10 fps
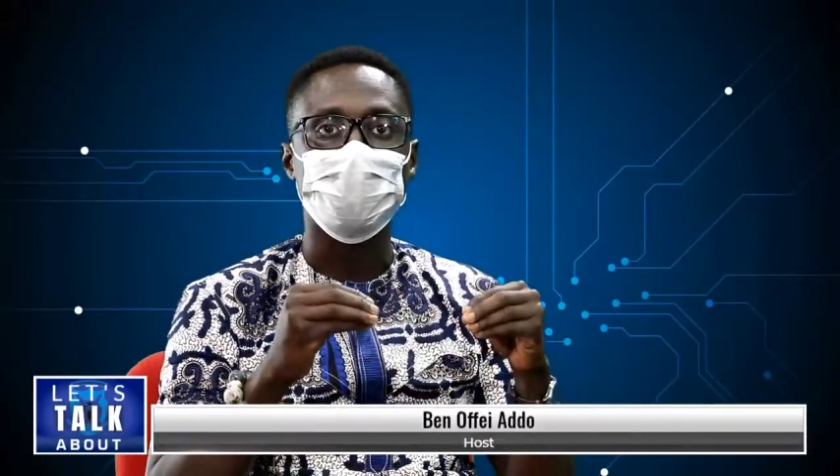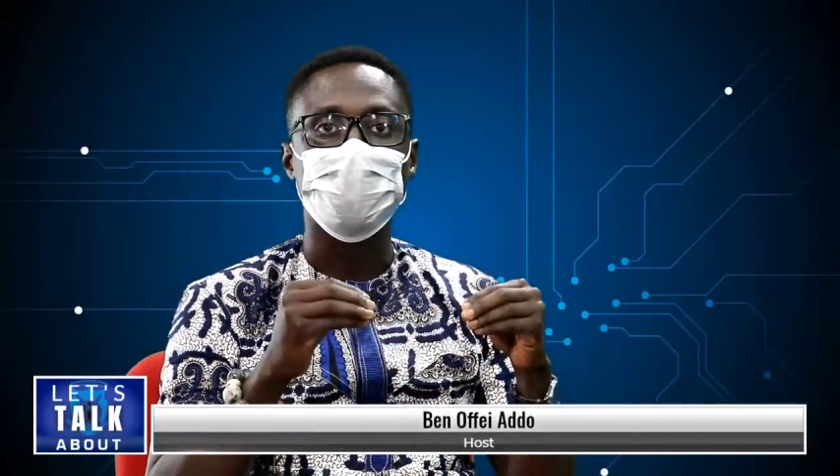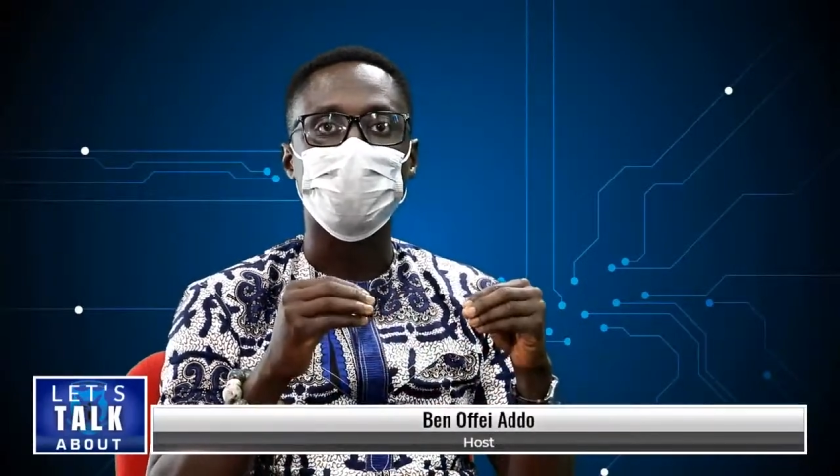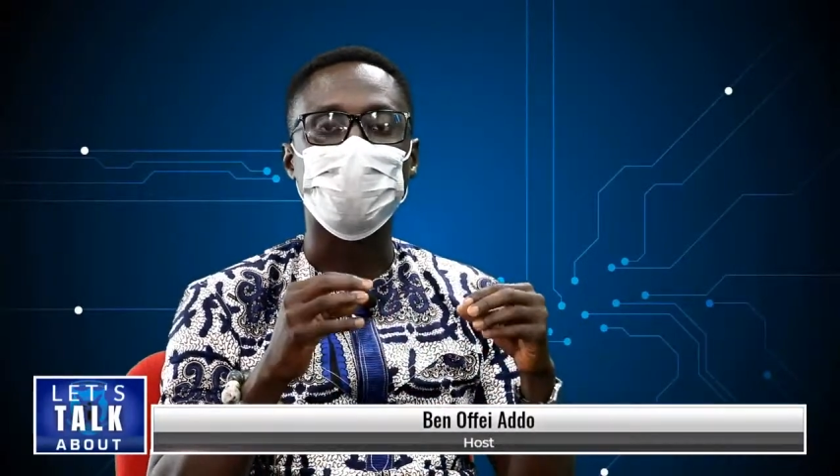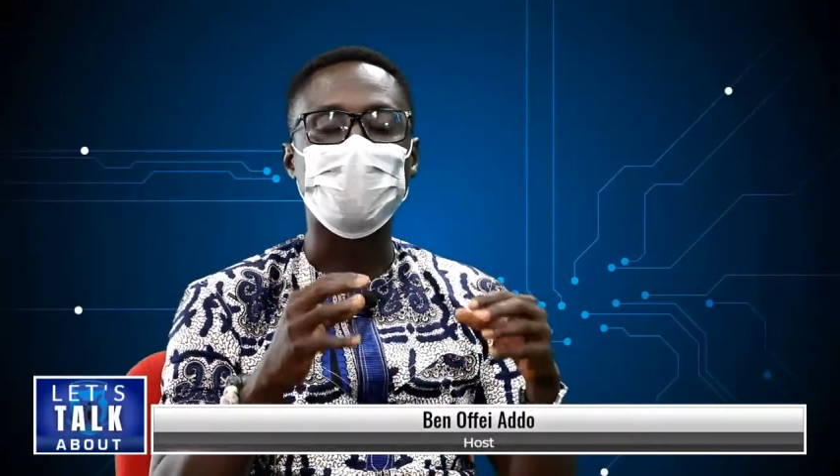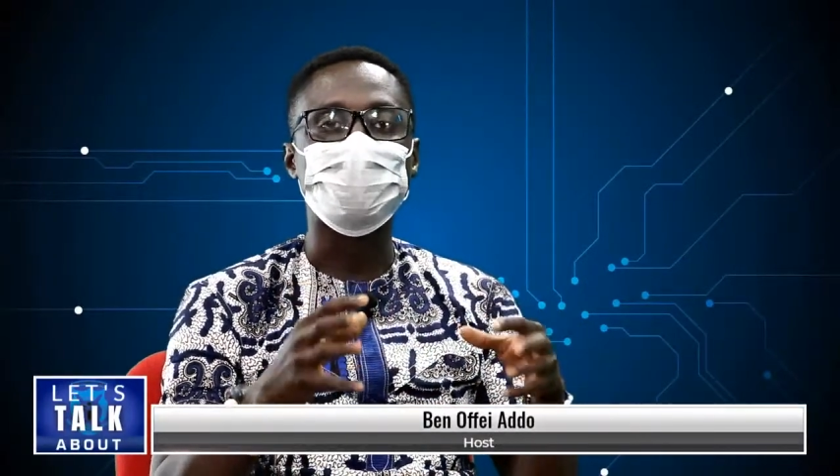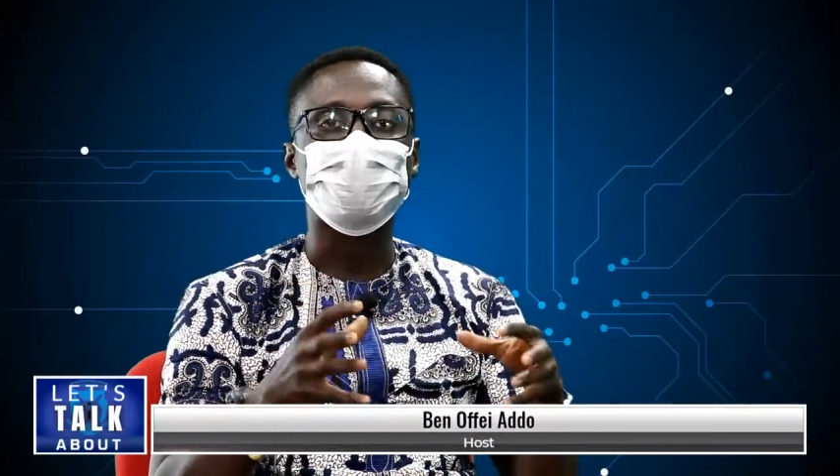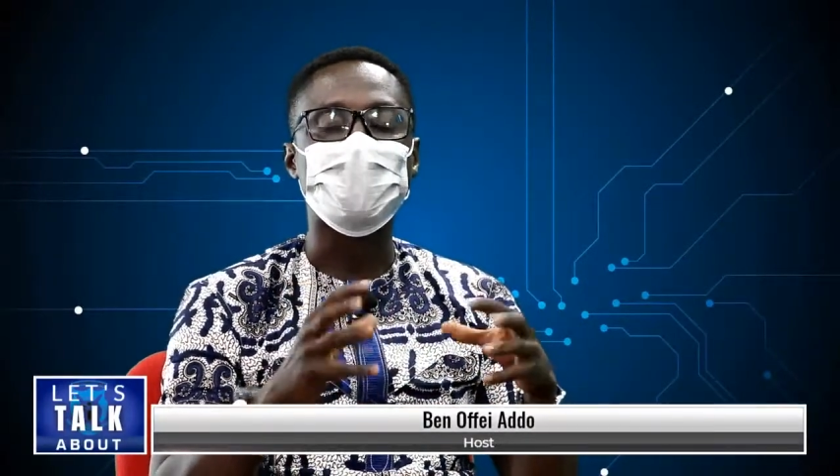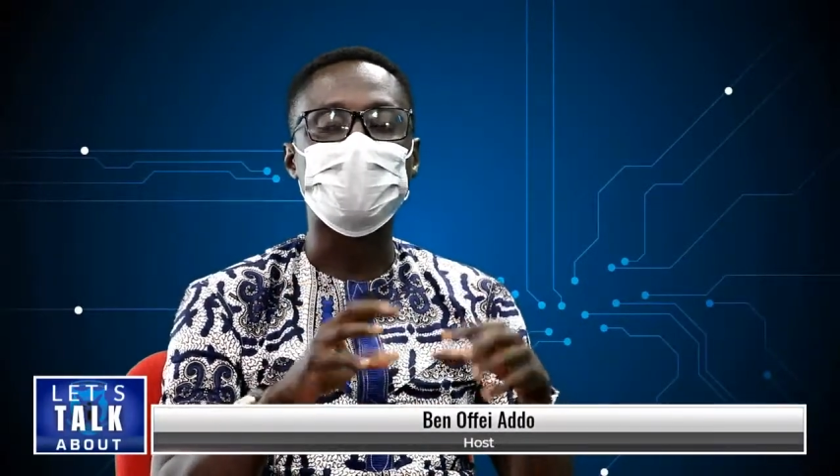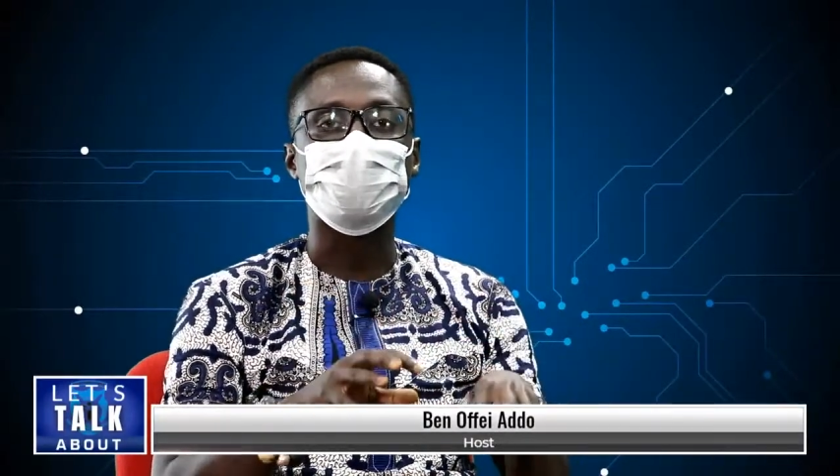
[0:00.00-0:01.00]
what
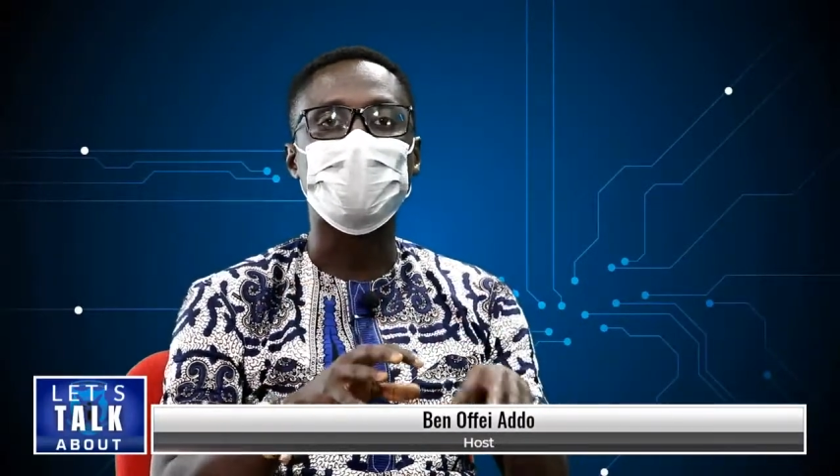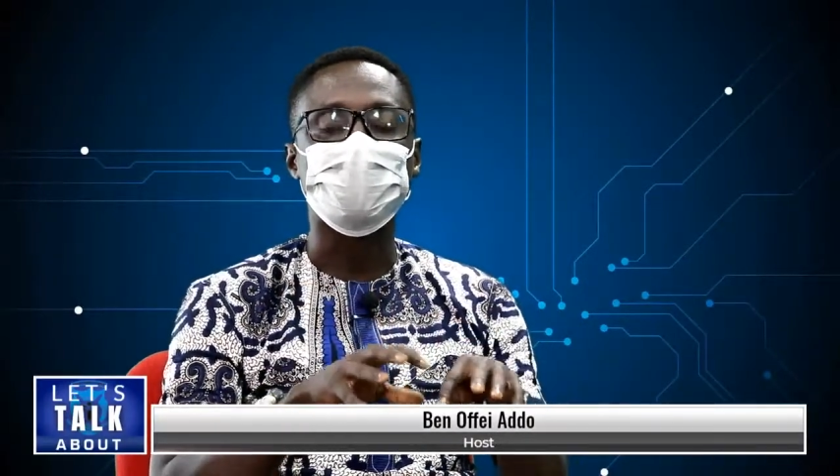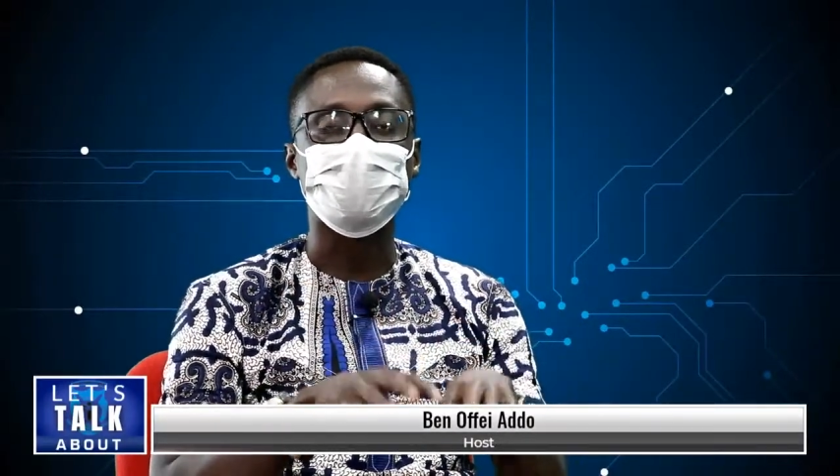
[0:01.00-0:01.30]
brings one to a